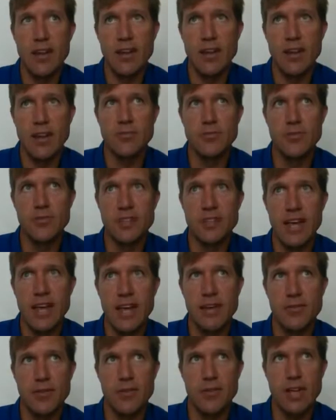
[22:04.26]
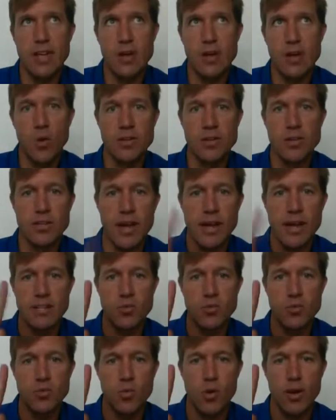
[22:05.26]
videos for 10 different keywords and not
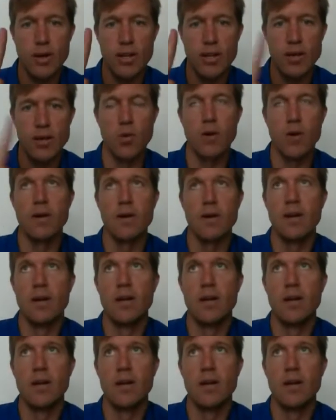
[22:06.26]
just one keyword.